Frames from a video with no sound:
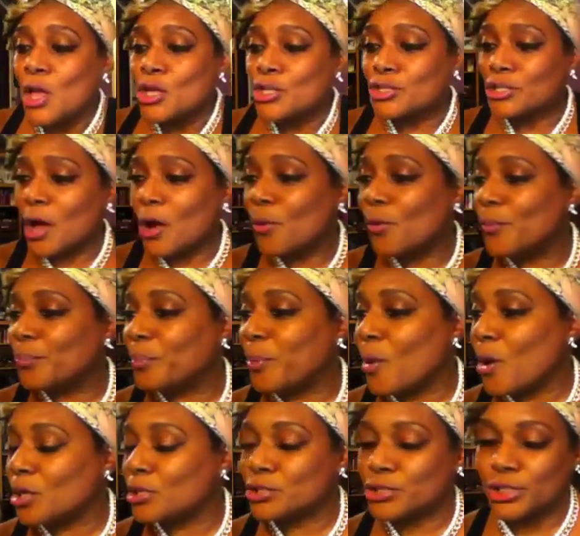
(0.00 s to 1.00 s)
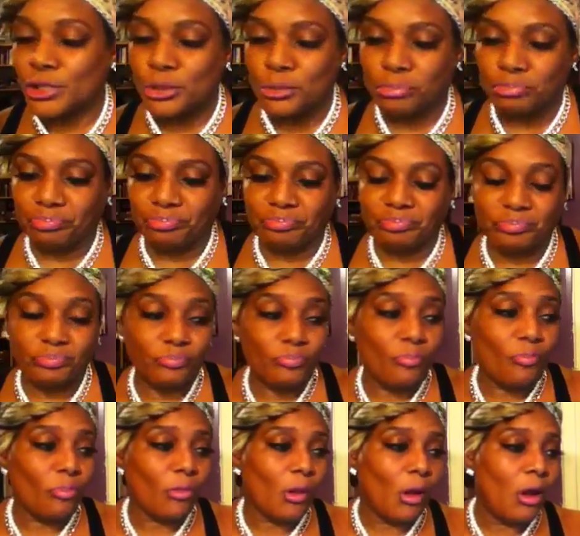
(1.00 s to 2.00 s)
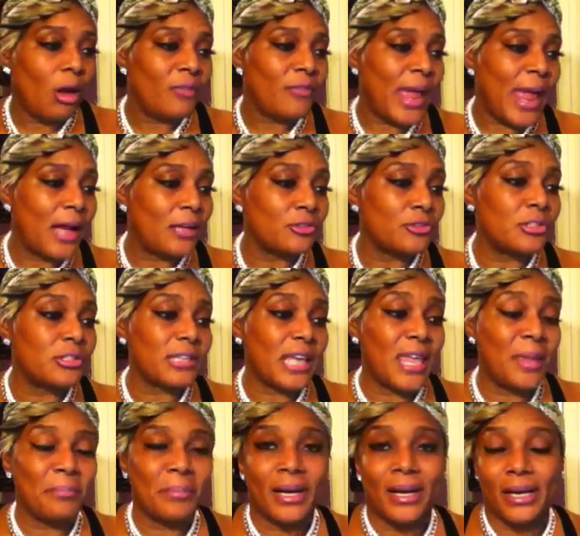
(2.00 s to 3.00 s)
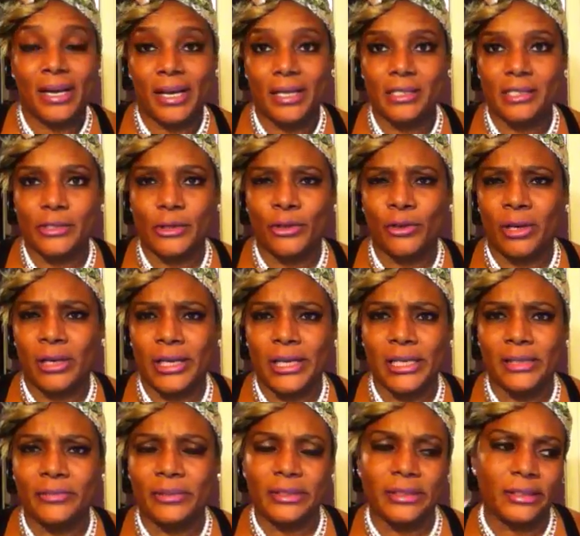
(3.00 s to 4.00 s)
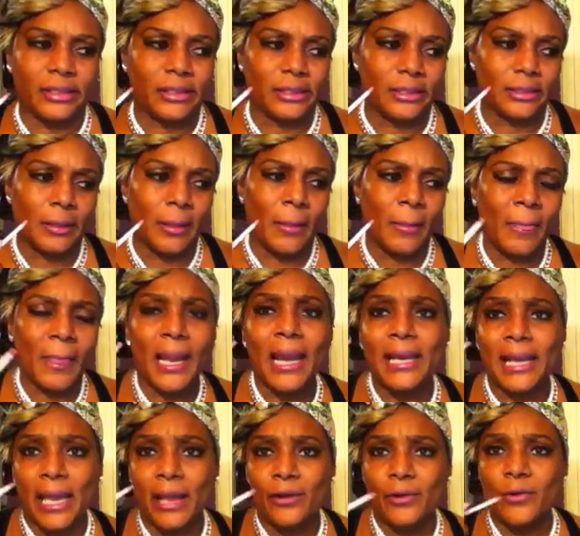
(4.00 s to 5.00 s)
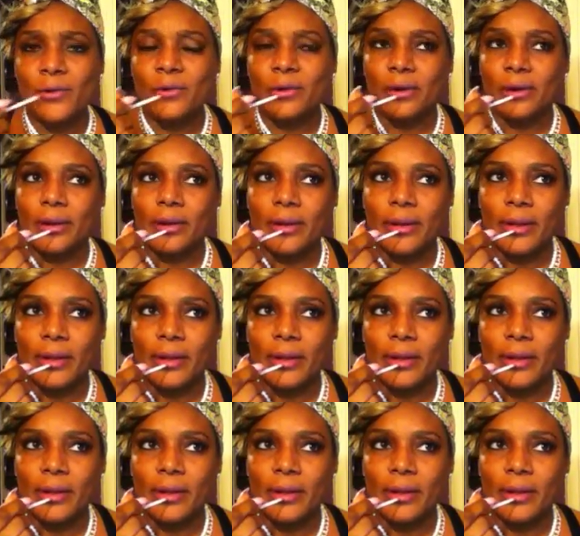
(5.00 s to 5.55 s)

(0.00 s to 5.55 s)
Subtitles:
So part 2 of how to save money so you can live good later on.